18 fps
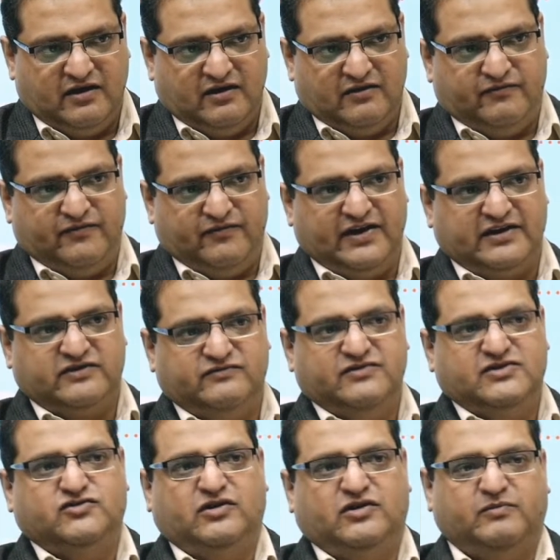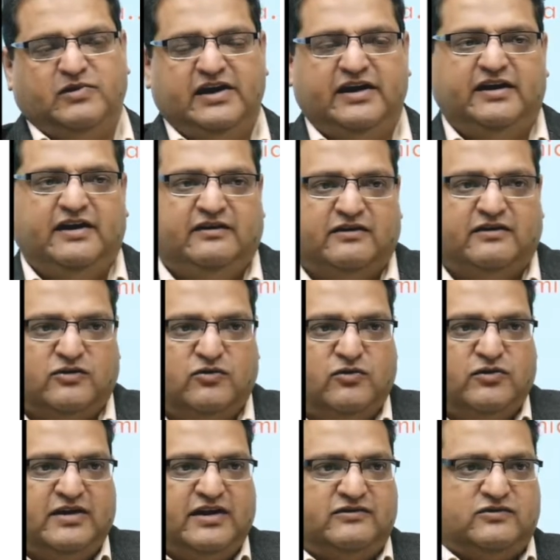facts which you are pleading, the
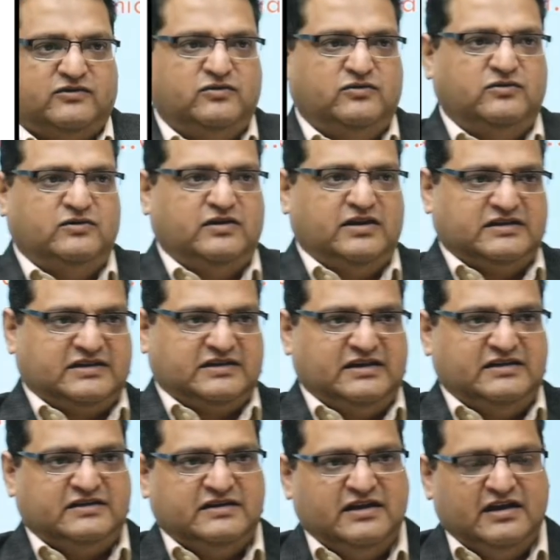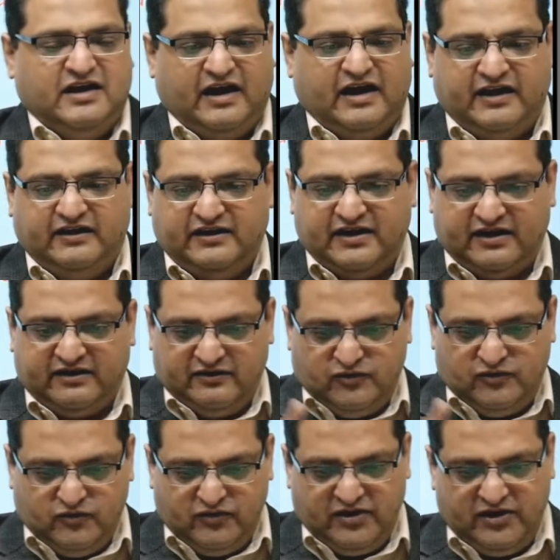court has to assess and then
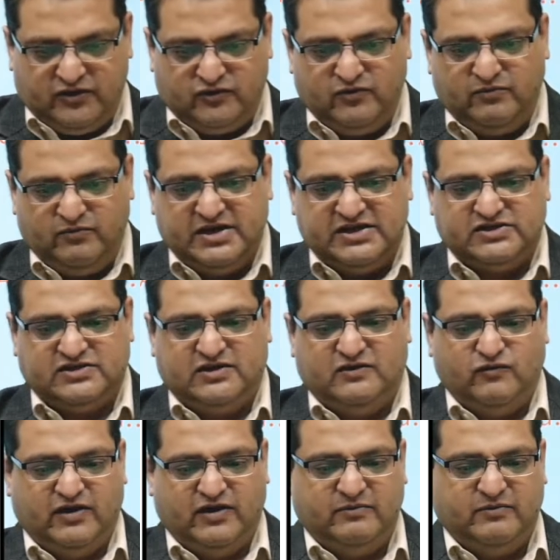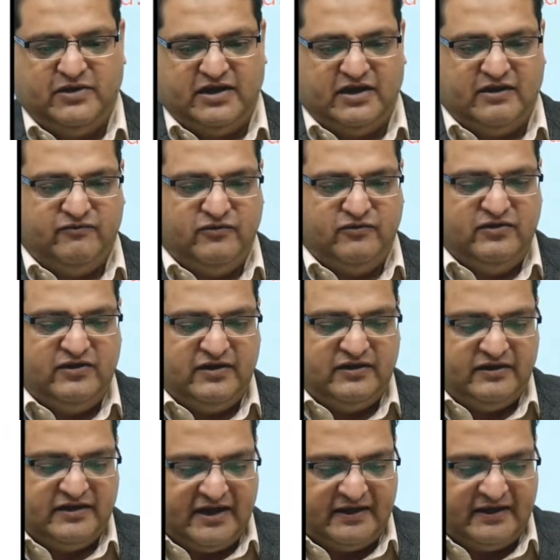you need to mention one para for
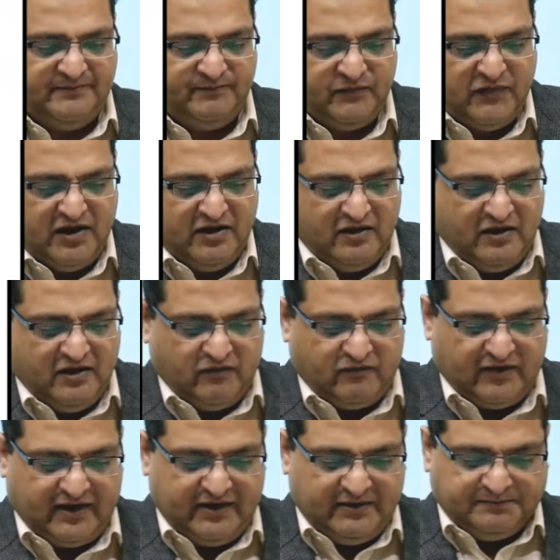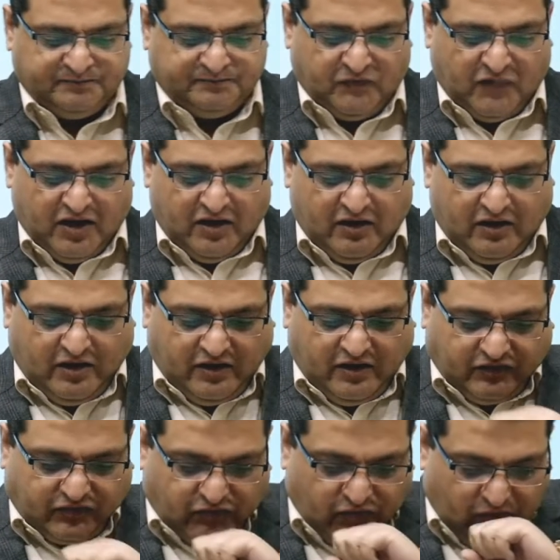that, fine.
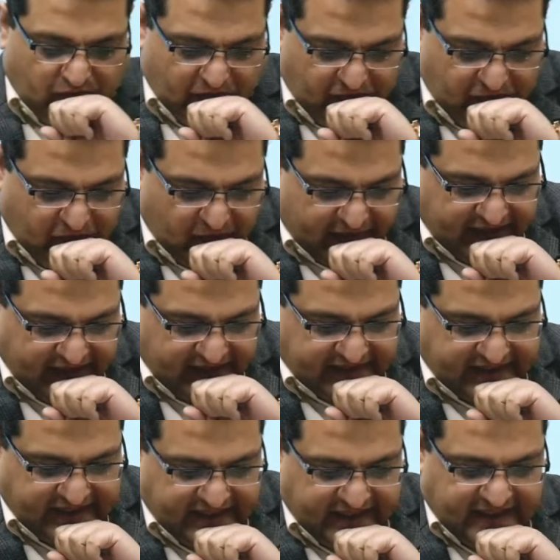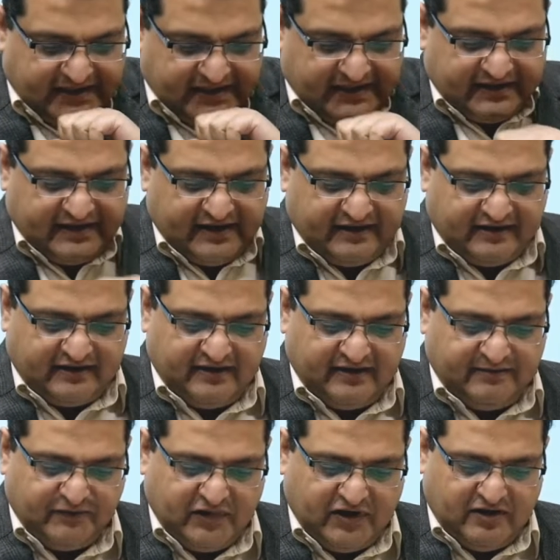So, you can see that
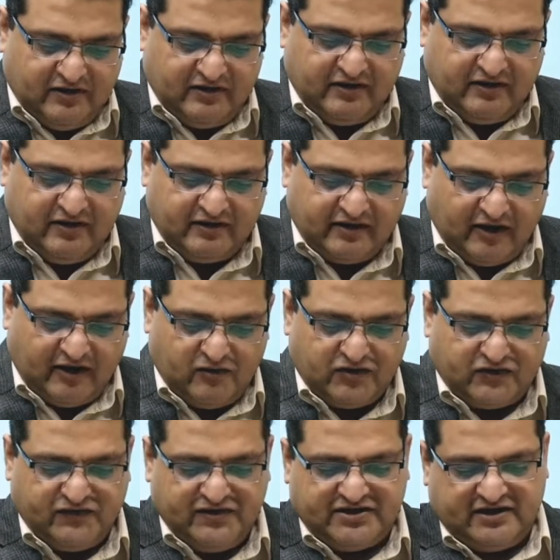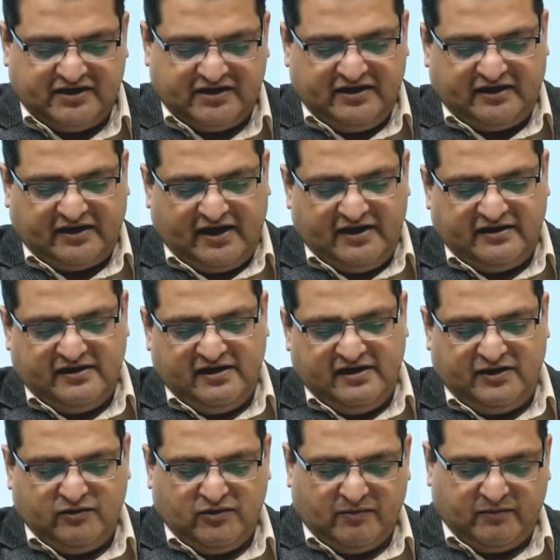grounds which are
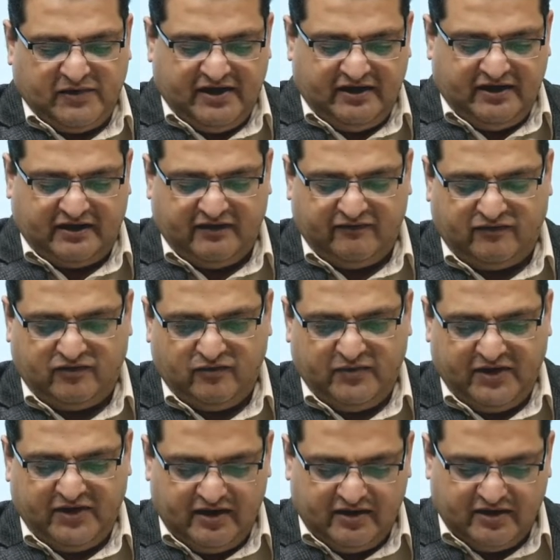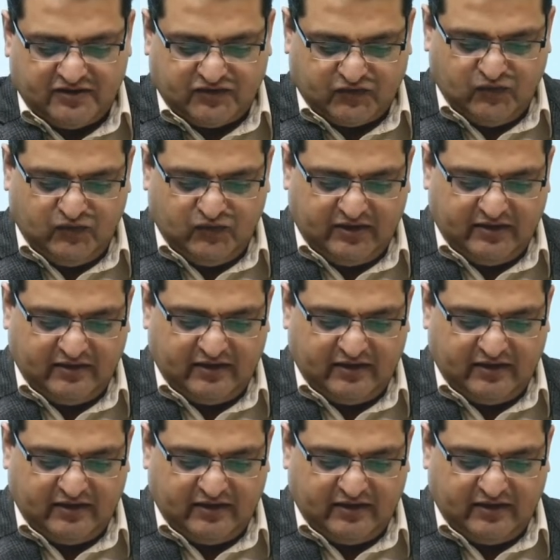entitled to a plaintiff to bring a suit,